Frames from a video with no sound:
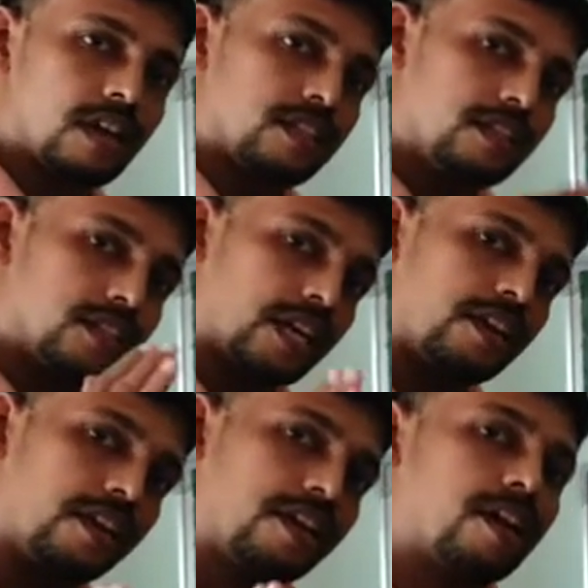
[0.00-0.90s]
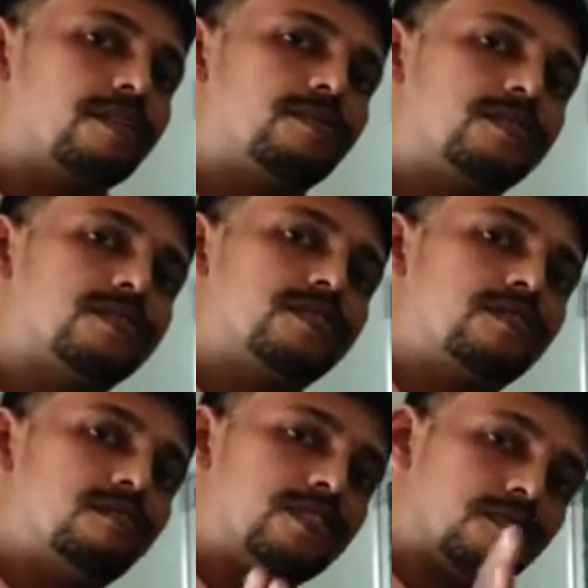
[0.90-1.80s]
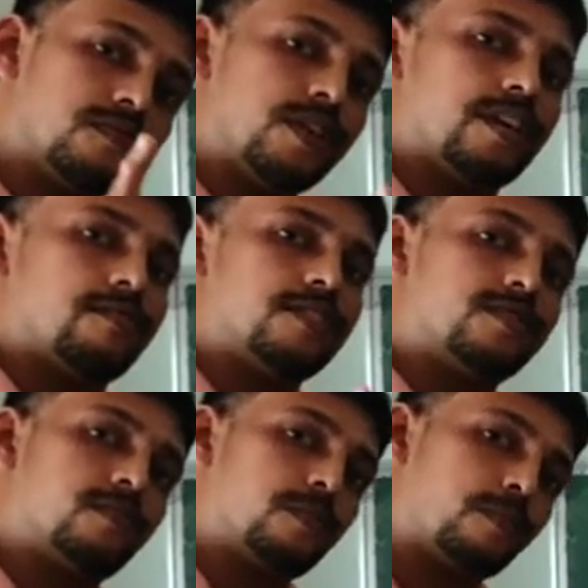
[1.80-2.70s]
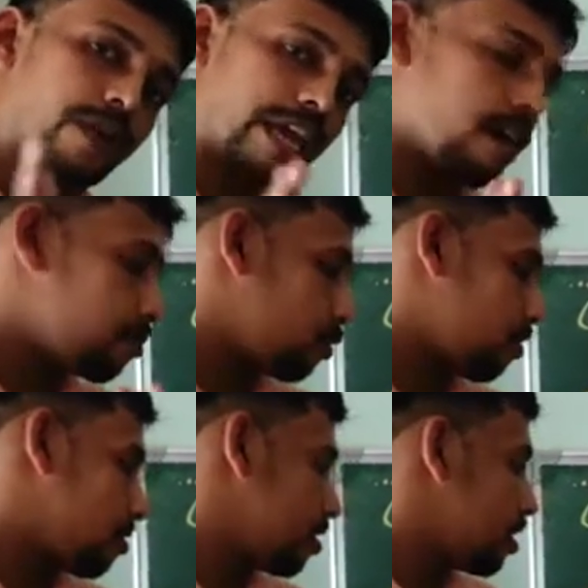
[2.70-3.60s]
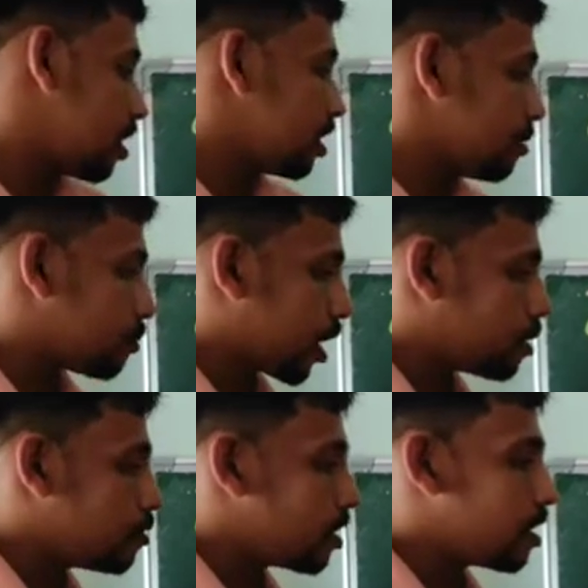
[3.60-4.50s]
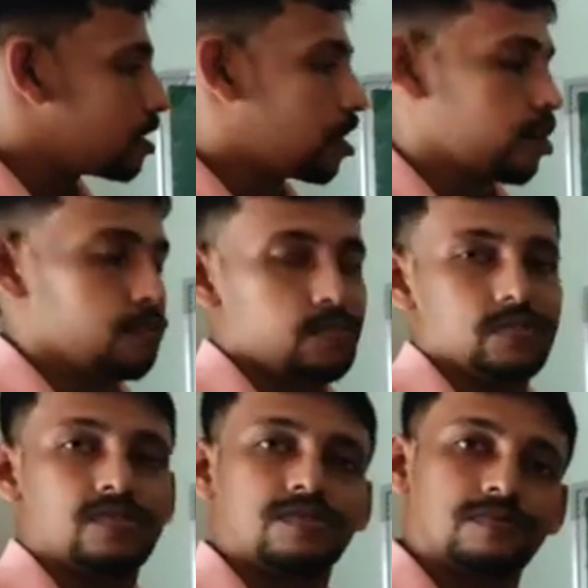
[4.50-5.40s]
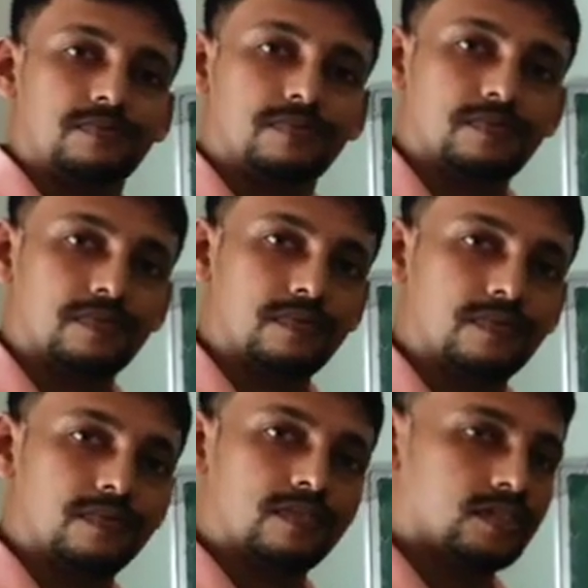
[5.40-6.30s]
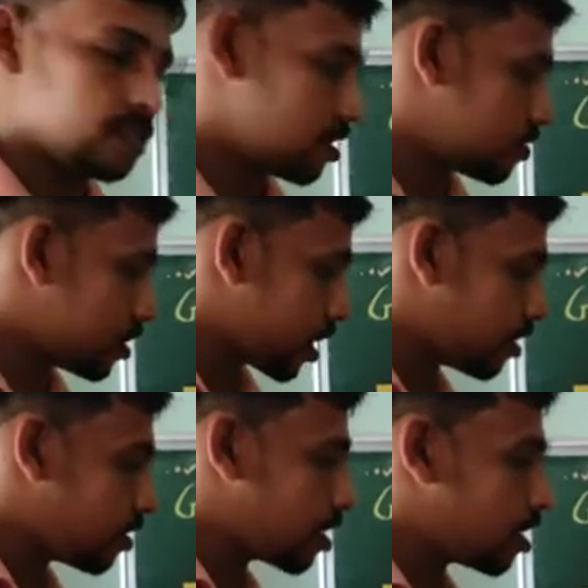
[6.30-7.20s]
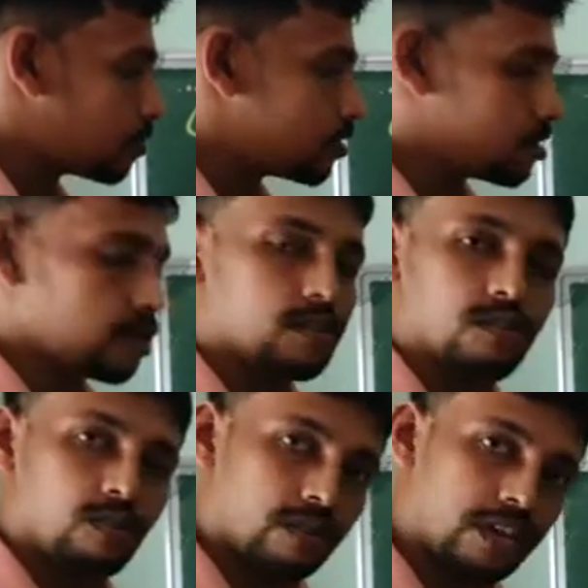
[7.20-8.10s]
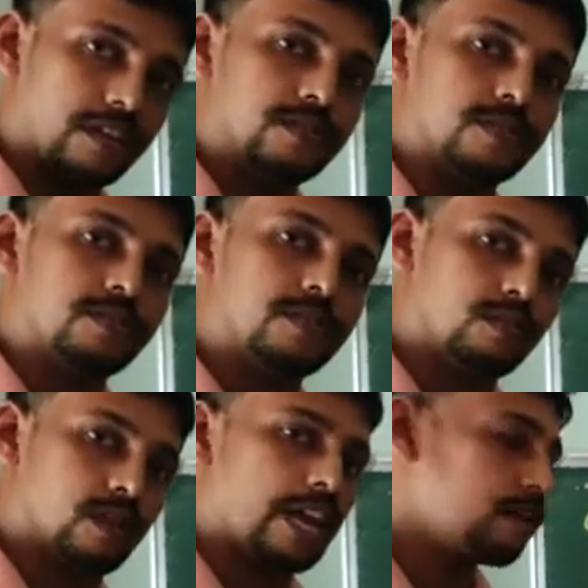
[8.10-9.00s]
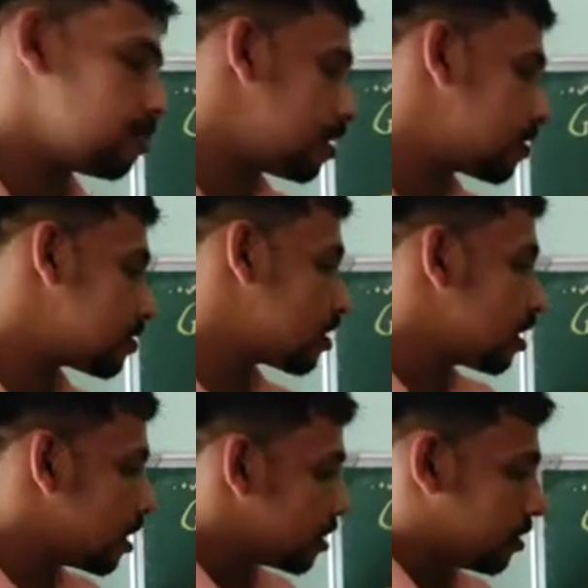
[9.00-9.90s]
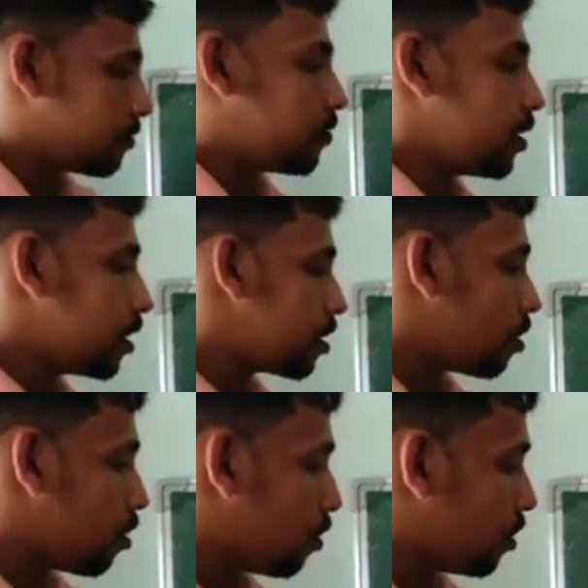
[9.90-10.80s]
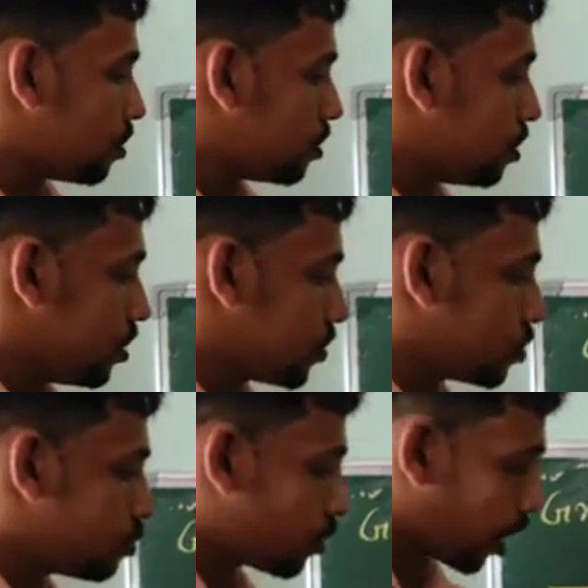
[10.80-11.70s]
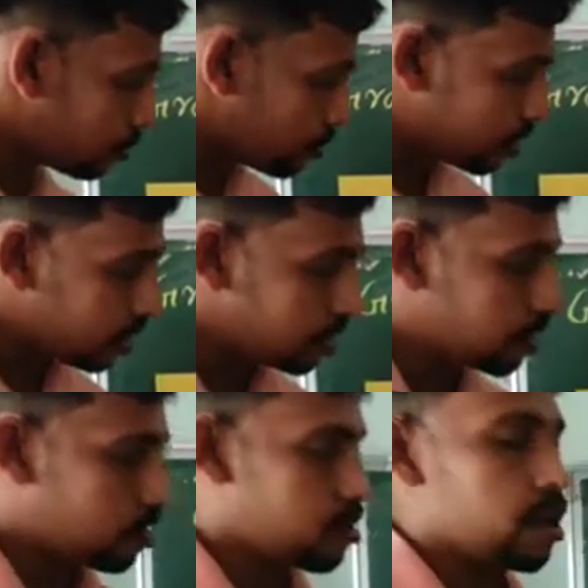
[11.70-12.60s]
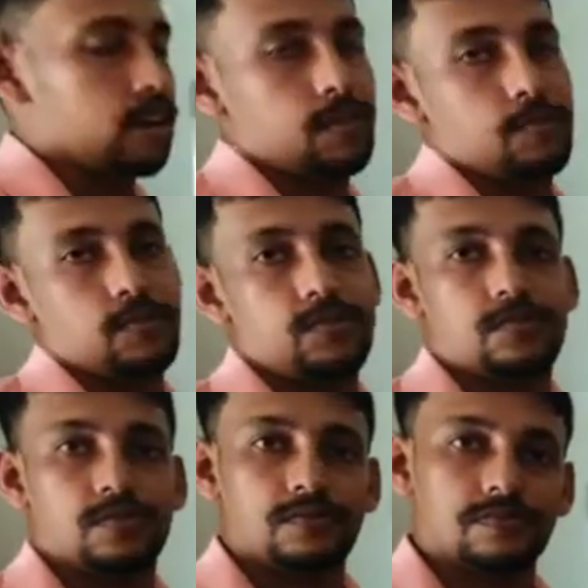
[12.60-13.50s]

The secondary carnivores which prey upon the primary carnivores. So secondary carnivores are organisms or animals. They feed on these primary carnivores.